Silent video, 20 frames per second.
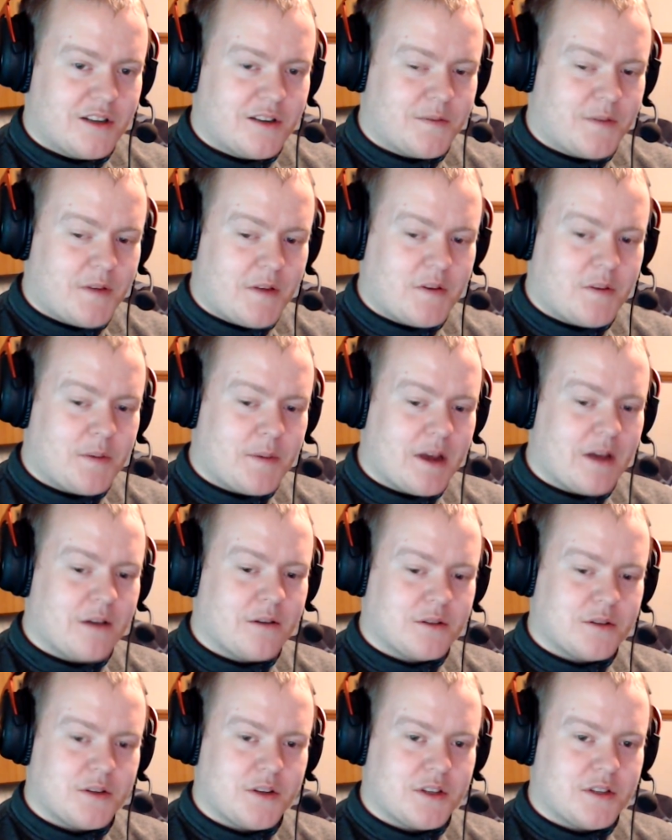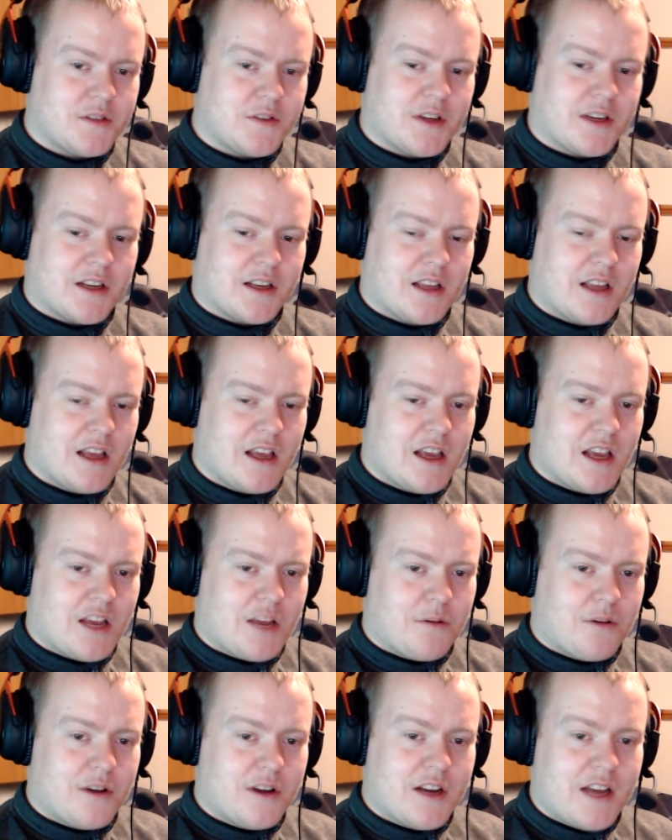£50 for this thing. He
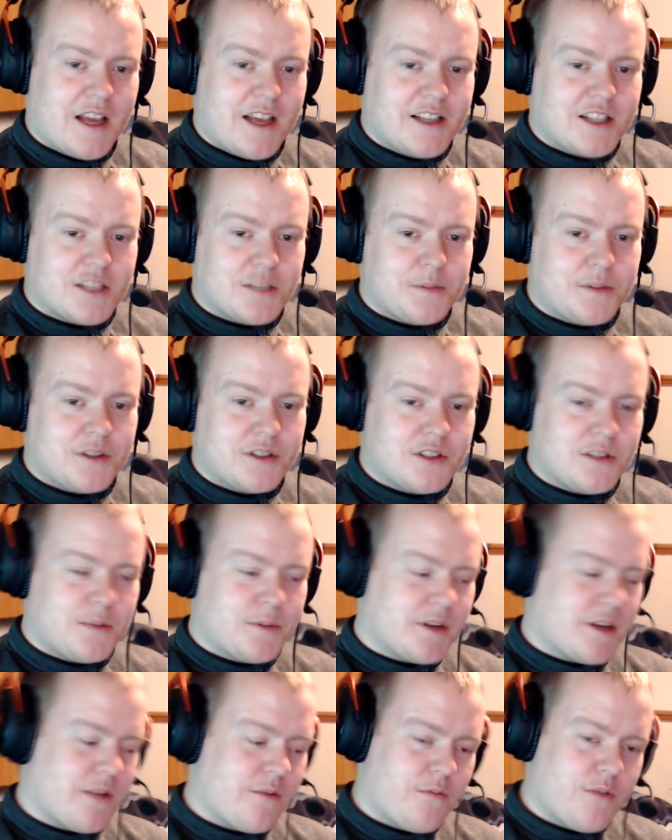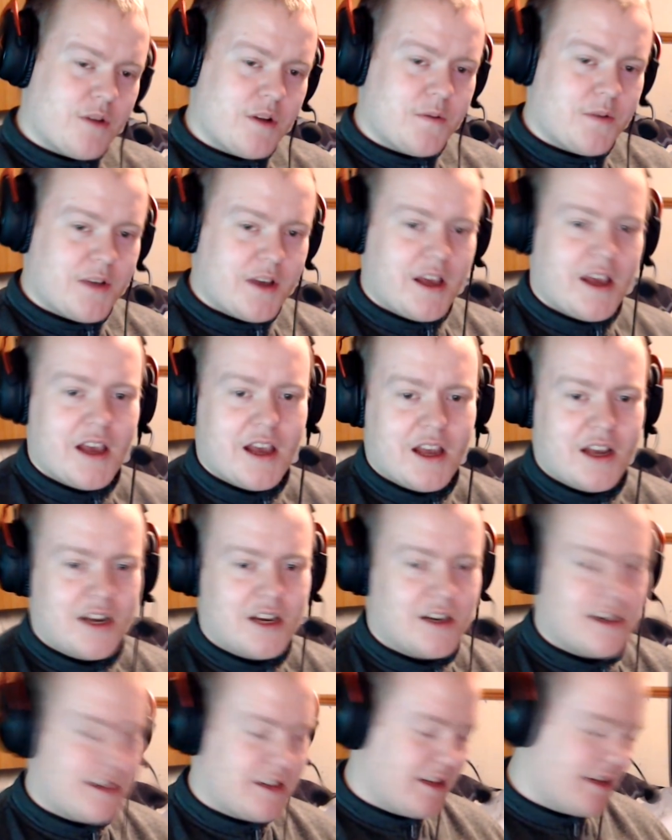wanted 80 to begin with,
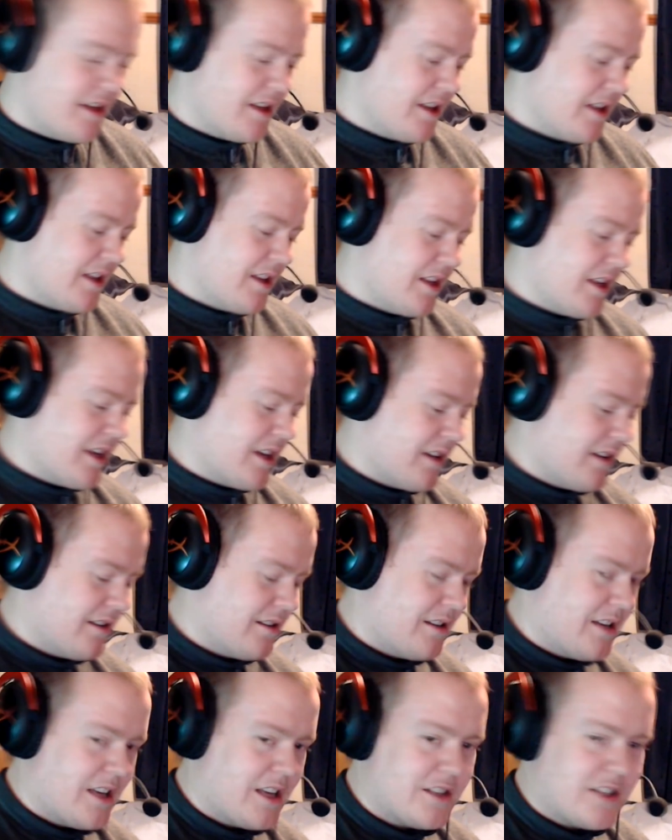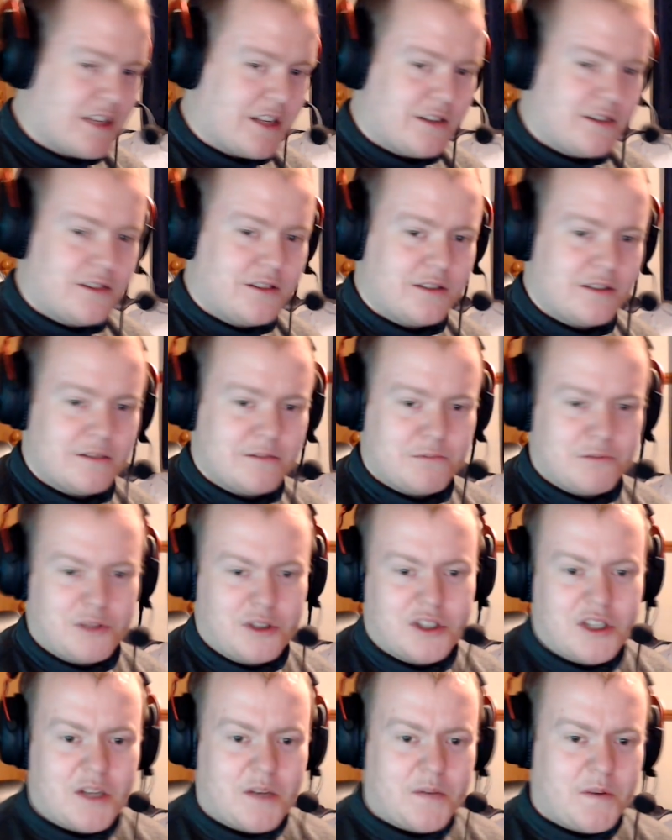and yeah, I said, "We'll
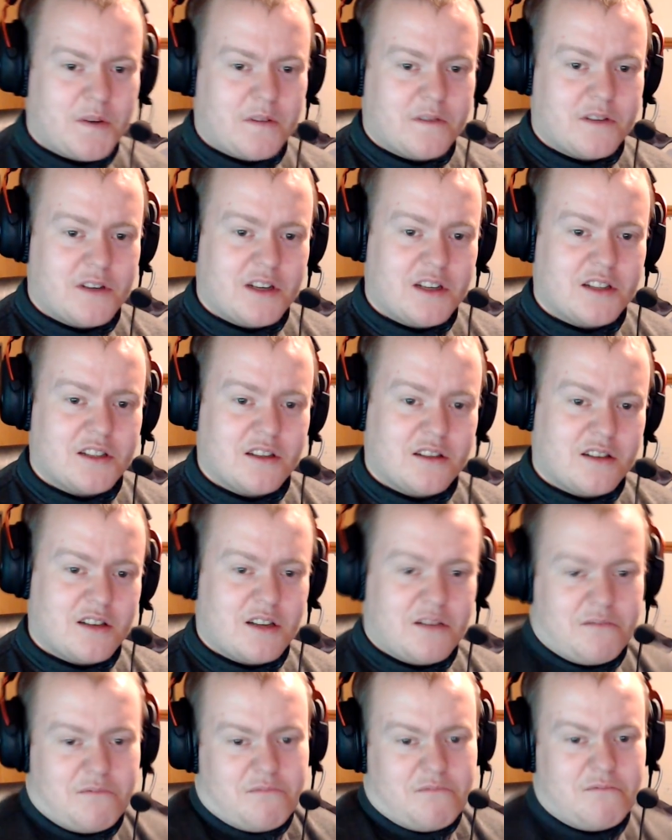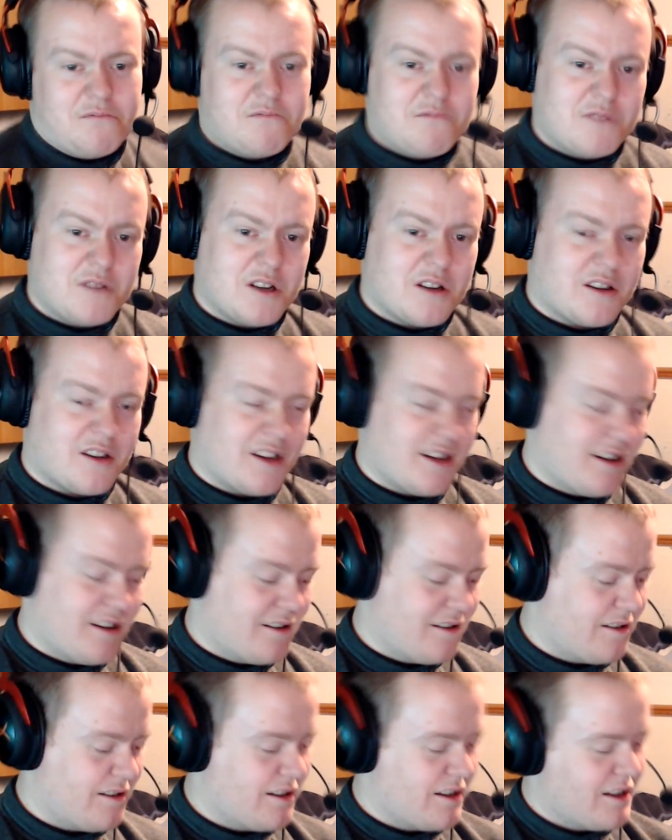take 50," and he says, "Okay."
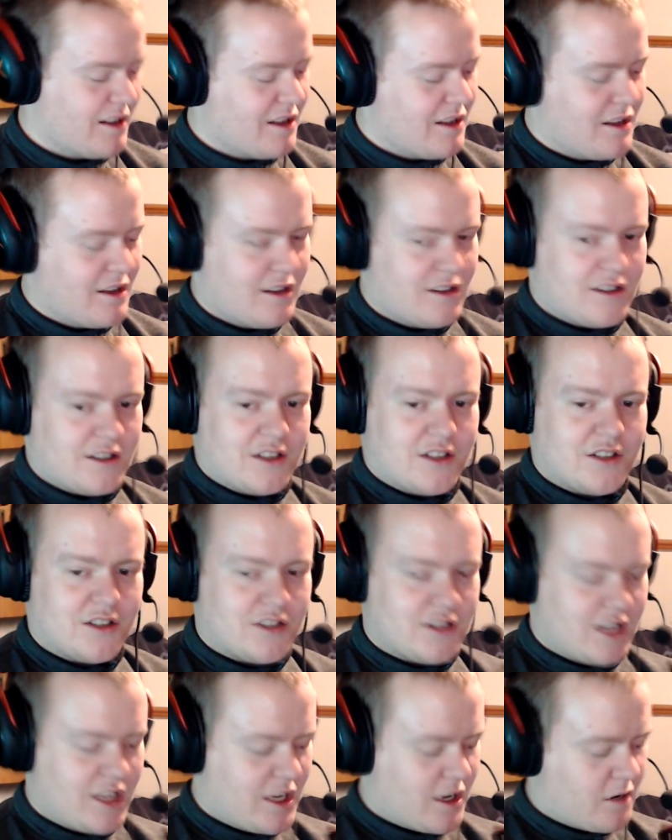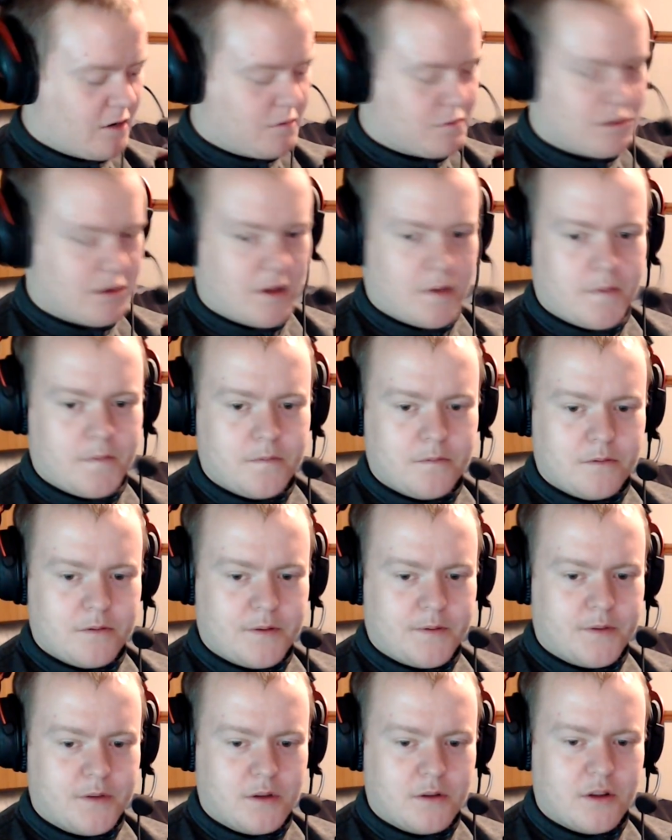So as you can see, it comes with
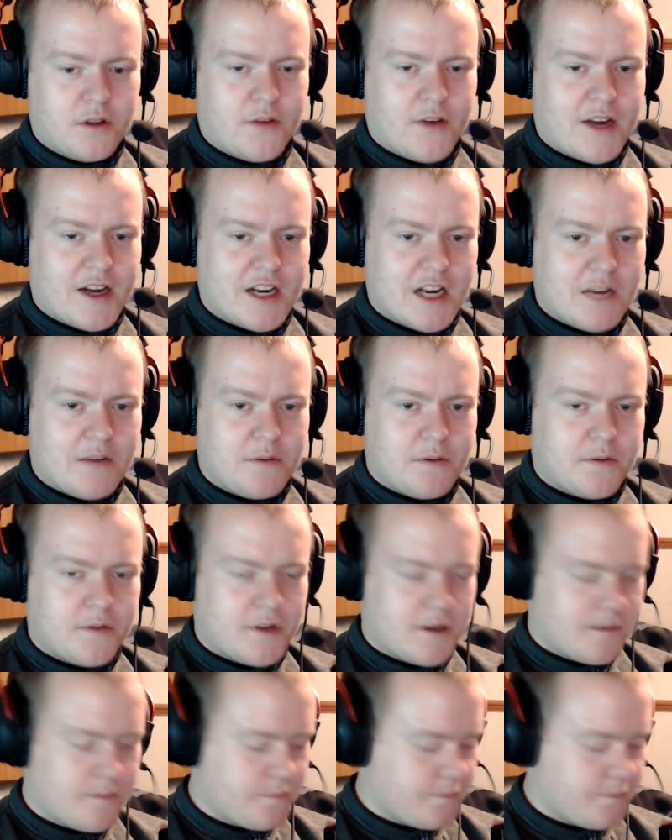a fan and everything.